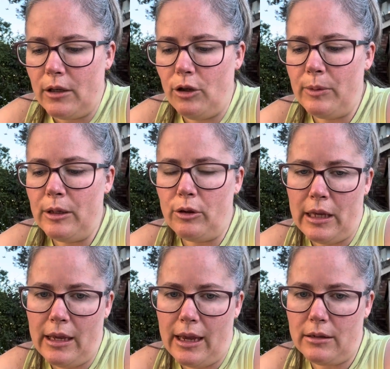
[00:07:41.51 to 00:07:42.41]
You'll be
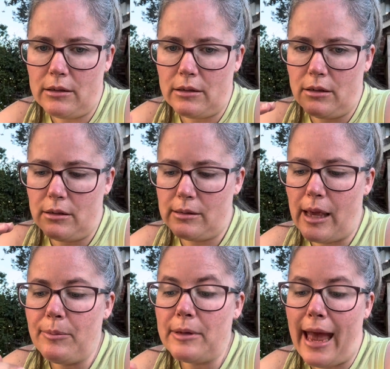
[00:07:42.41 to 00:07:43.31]
looking at
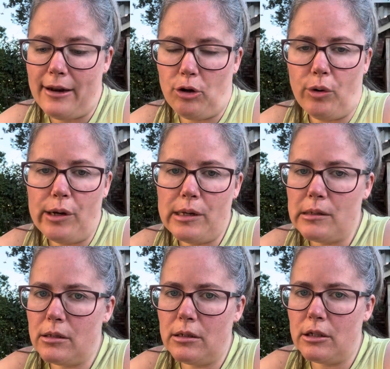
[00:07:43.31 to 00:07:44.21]

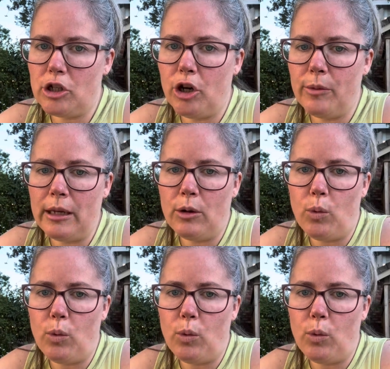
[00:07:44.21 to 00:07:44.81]
subcategories to determine